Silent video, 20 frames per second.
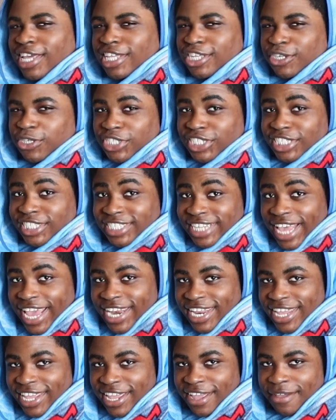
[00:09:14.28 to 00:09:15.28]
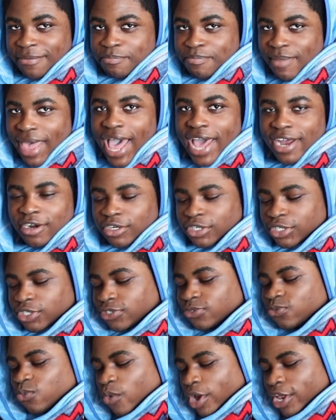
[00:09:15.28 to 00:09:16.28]
your setting
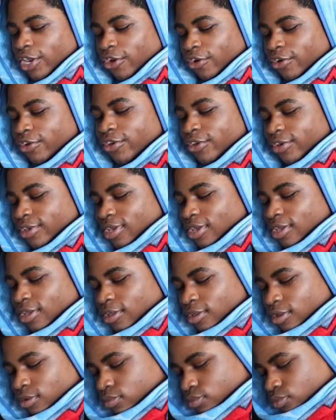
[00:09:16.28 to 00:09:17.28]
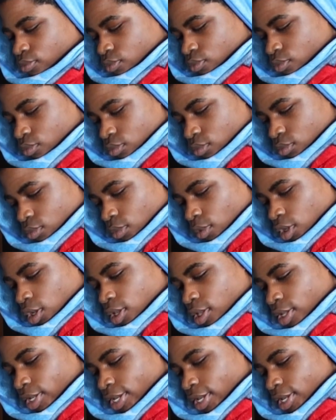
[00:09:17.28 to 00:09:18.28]
matters when you're cooking.
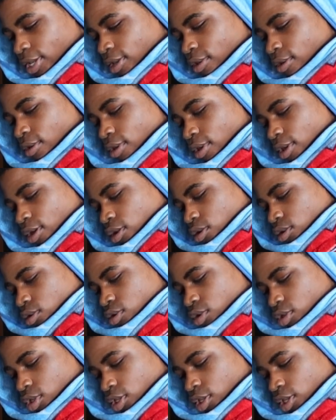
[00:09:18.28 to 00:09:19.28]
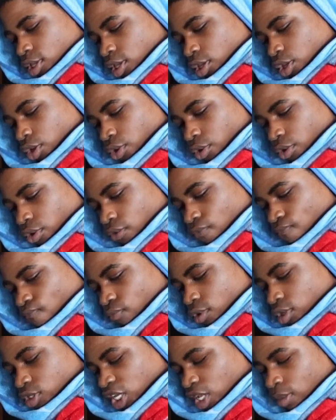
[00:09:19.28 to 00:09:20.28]
Like, cooking here
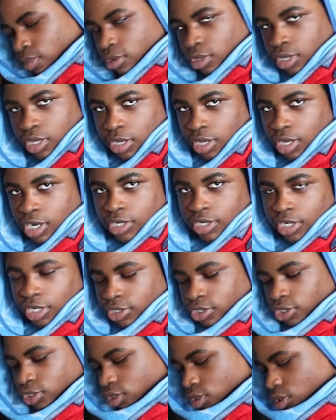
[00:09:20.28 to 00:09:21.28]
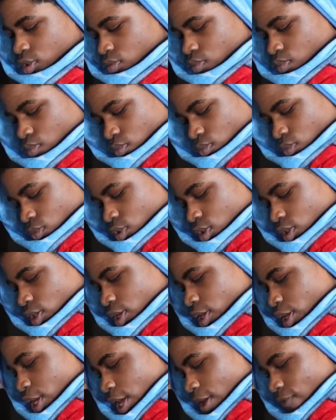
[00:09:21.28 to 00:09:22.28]
feels like I'm cooking in a dungeon.
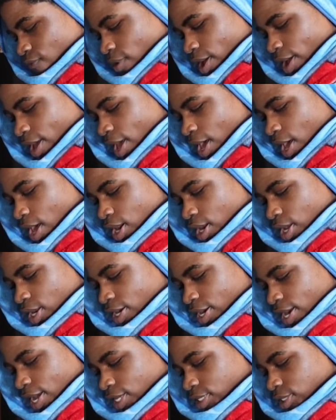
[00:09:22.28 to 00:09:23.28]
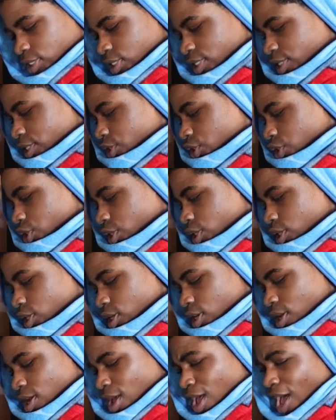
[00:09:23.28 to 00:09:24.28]
If I had a nice
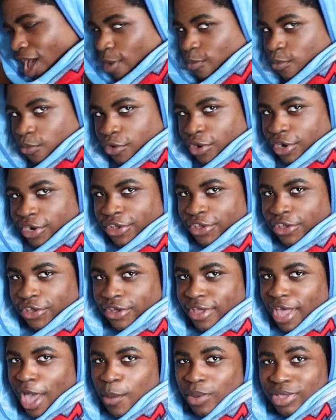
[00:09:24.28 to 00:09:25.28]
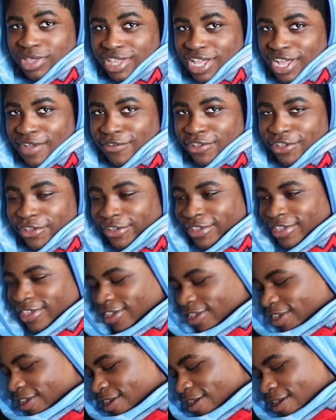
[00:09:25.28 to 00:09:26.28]
kitchen, I would cook. I would love cooking.
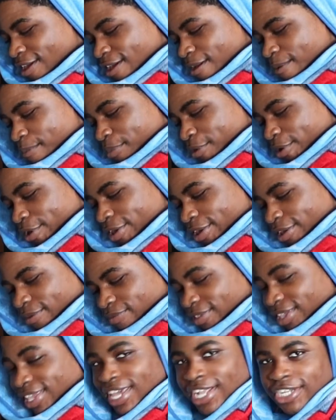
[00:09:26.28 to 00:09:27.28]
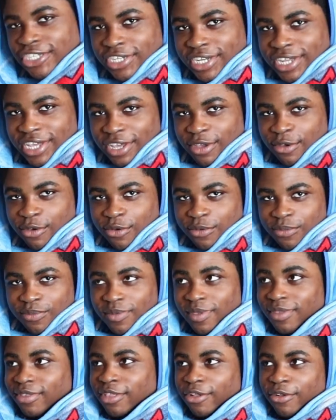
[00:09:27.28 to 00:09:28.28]
But the kitchen here
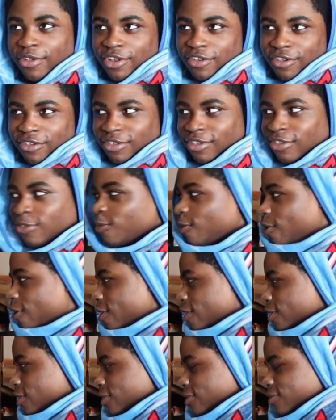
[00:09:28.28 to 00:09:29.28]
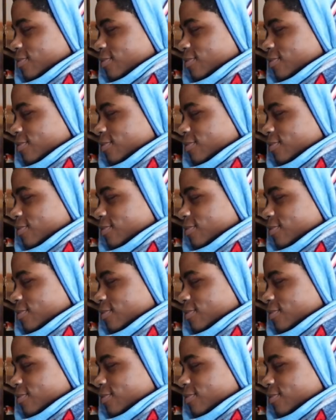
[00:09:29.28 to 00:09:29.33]
is literally just this wall.